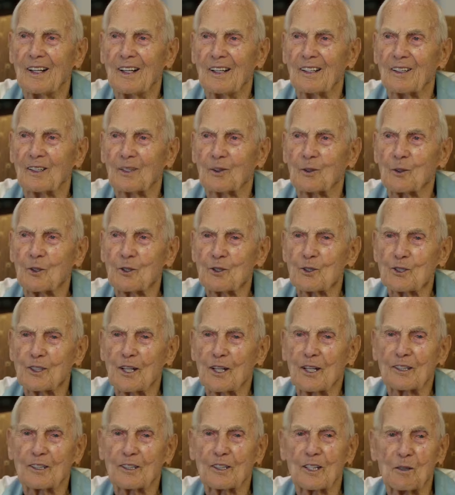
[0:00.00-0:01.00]
And of course
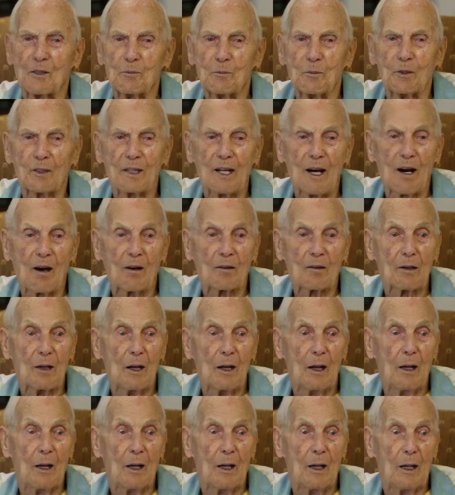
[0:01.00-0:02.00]
I tumbled out,
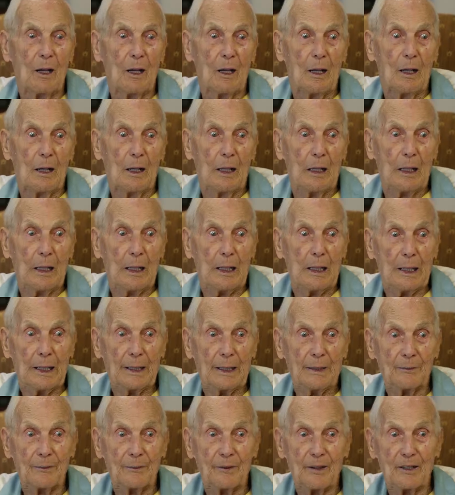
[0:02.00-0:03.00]

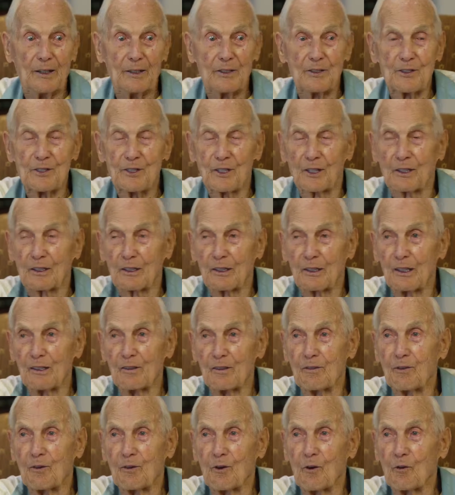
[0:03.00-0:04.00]
and there's the
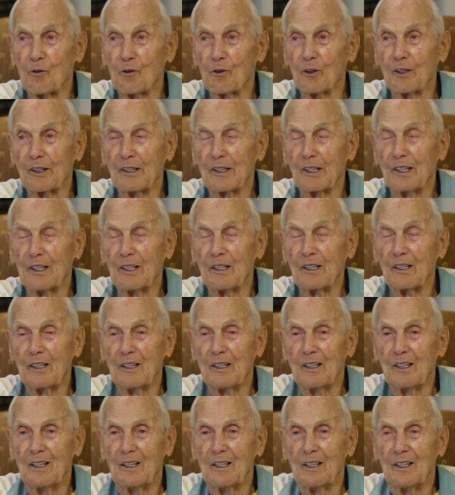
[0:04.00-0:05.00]
cliff over there.
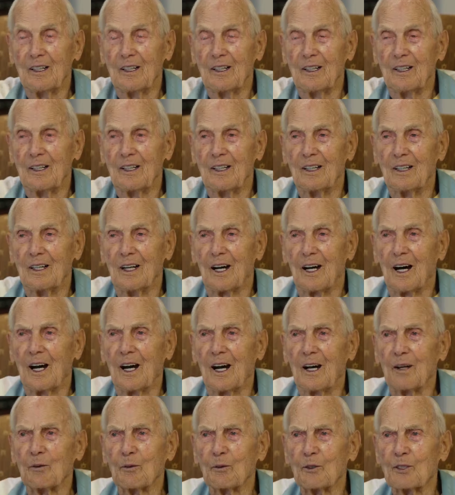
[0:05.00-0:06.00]

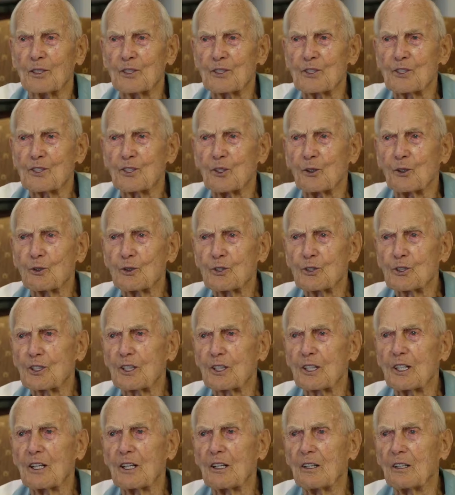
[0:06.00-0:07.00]
I was so
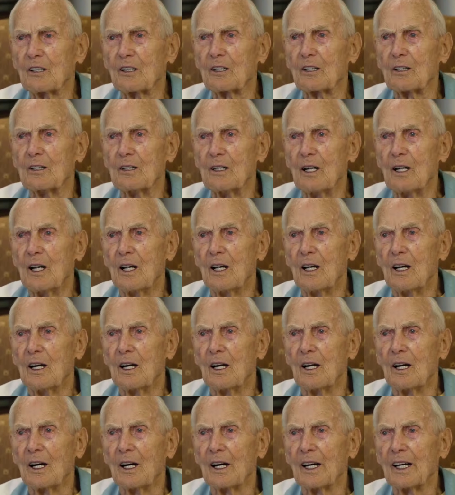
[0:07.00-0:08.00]
scared.
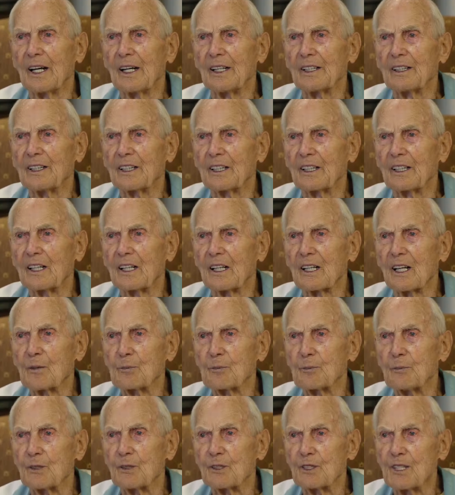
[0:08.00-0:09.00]
I had to get
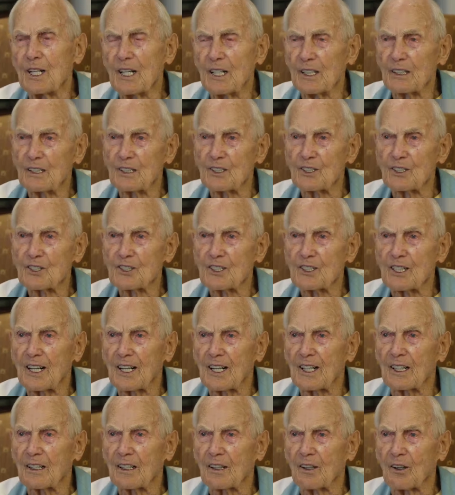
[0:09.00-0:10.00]
up and take the
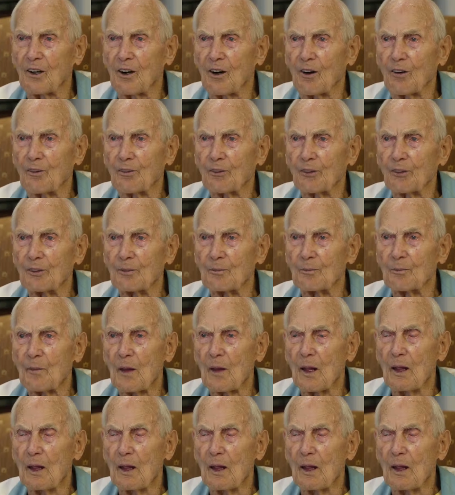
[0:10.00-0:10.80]
saddle off and